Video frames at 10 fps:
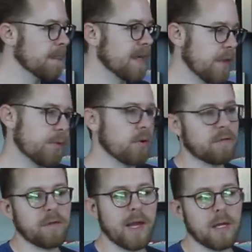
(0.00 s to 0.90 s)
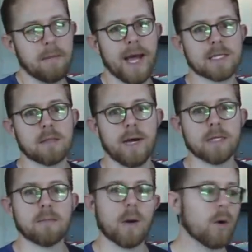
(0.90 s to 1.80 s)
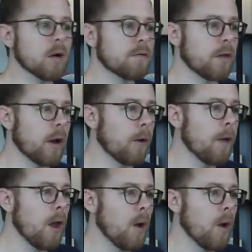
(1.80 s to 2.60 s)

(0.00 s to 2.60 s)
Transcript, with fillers: get through a flight and maximize my workflow,